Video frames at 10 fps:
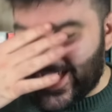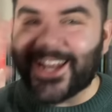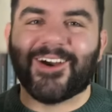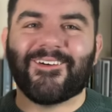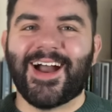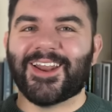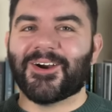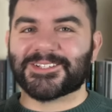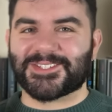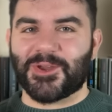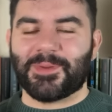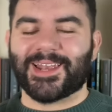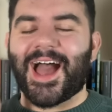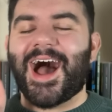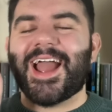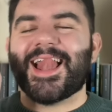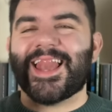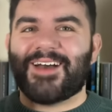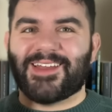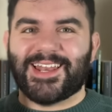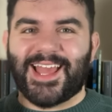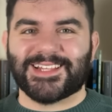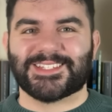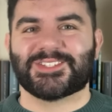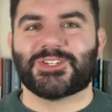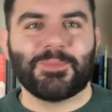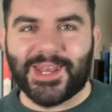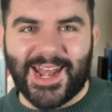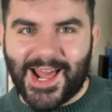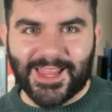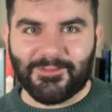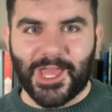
I know, it's stupid. I love it. It's stupid and I love